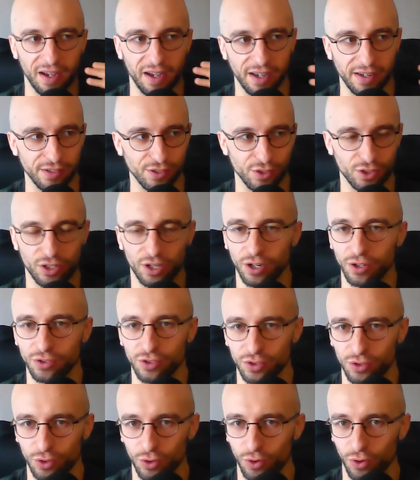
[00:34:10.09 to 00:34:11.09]
and just closed
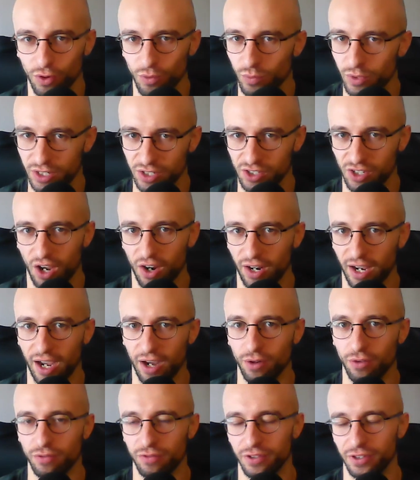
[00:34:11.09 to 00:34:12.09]
the door and we just hung
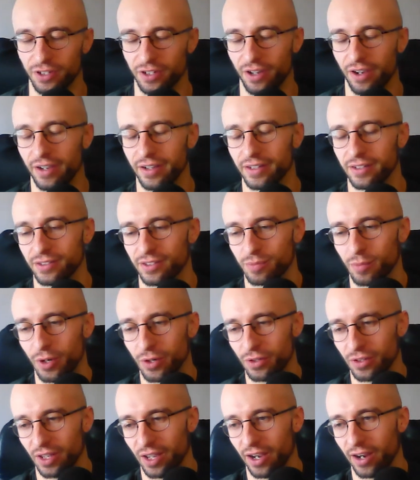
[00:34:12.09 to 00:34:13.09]
out for the night and
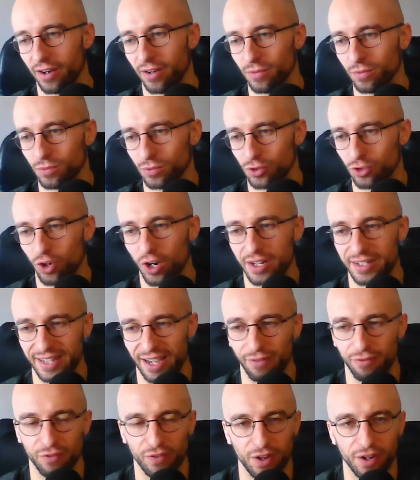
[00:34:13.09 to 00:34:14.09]
smoked there and tried to
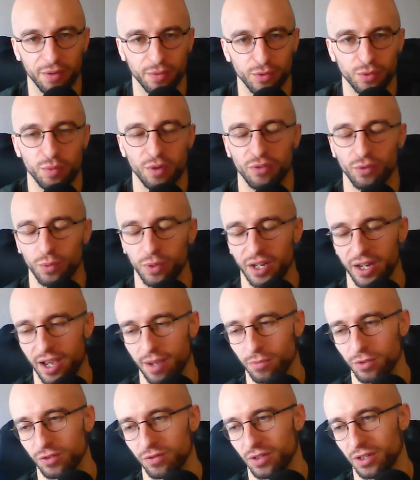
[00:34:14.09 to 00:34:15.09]
have fun. It was a bit of a weird
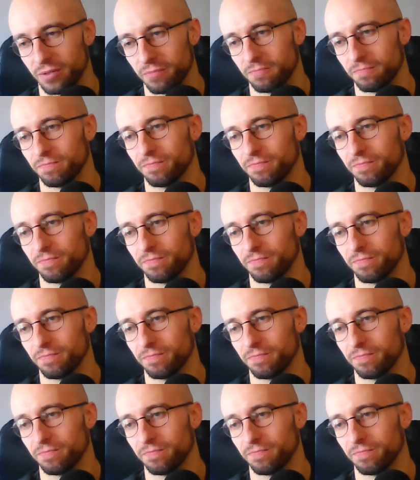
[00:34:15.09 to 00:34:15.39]
atmosphere.